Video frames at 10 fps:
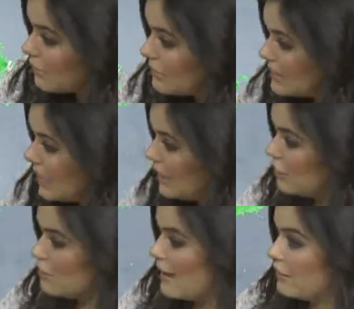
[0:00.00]
that we've been
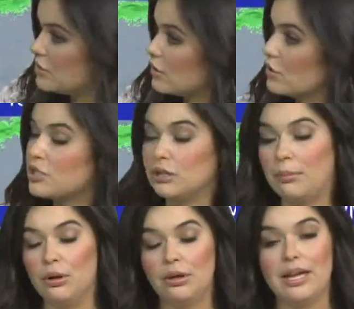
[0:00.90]
telling you about starts to
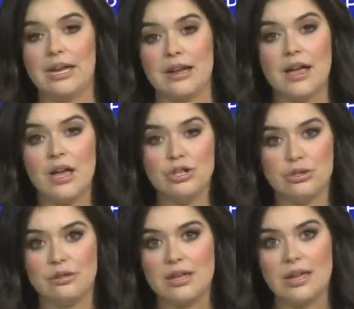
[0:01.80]
pull in
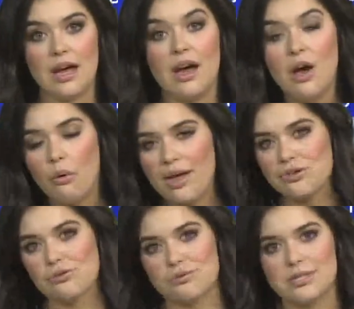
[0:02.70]
to the uh,
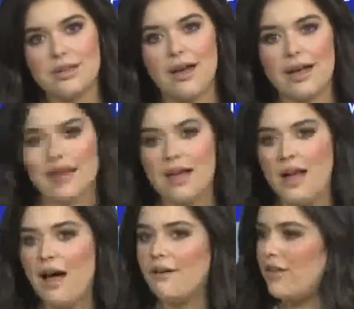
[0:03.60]
western side
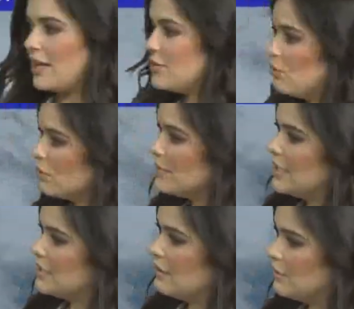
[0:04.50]
of that storm
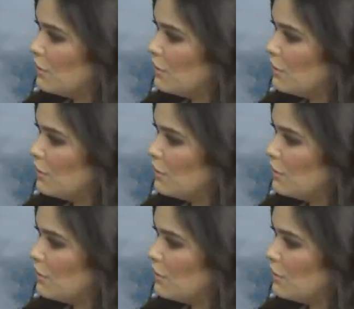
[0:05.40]
system.